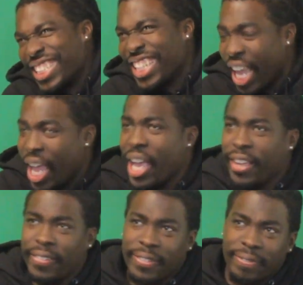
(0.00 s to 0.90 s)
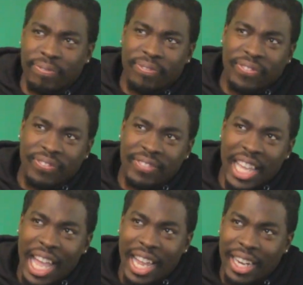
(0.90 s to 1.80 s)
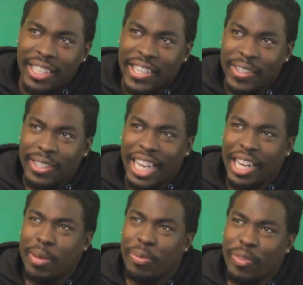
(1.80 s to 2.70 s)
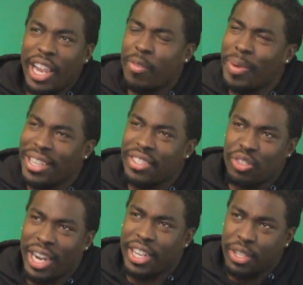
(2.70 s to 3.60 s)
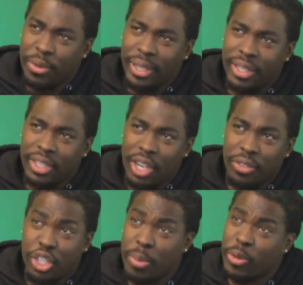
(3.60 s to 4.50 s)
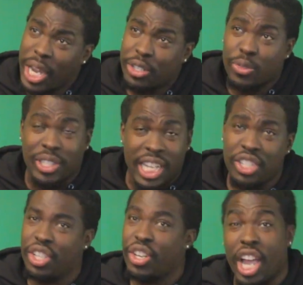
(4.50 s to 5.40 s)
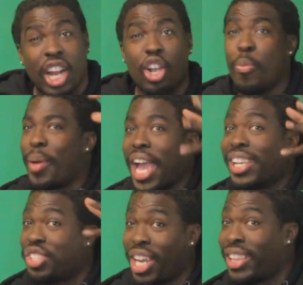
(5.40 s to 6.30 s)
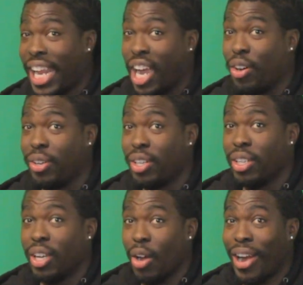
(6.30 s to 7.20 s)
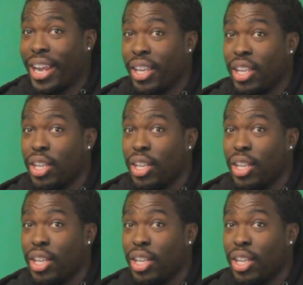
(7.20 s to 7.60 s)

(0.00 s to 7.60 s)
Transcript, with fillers: yeah, I got, you know, I got a couple for everybody's trying to do it. You know, Jeremy Rogers is legendary. Y'all gotta go back and check that out, all right?